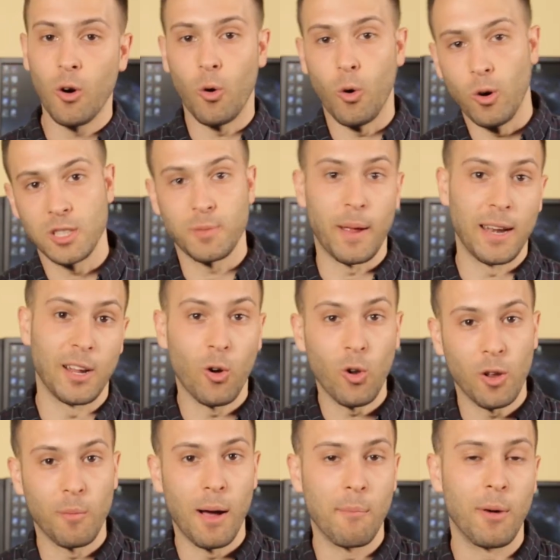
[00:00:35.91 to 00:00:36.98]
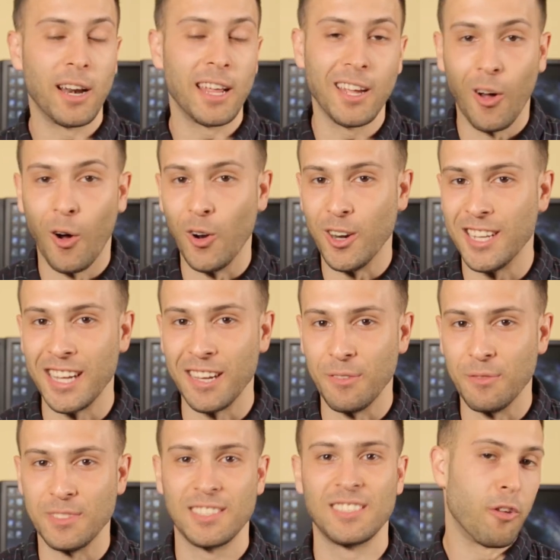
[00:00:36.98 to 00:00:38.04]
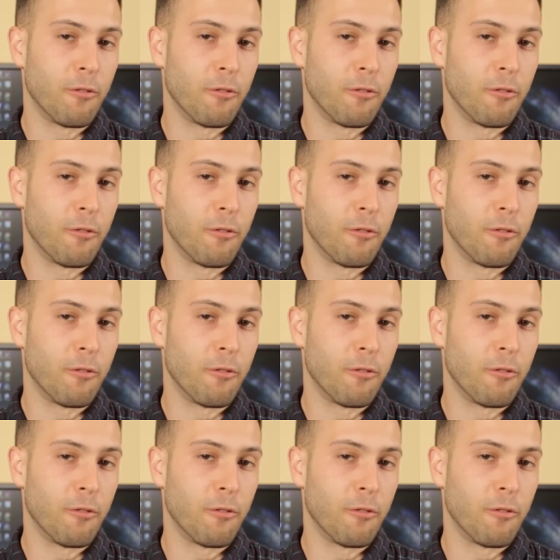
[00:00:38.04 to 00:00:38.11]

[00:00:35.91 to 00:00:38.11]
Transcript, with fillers: or spending all of my money on gifts.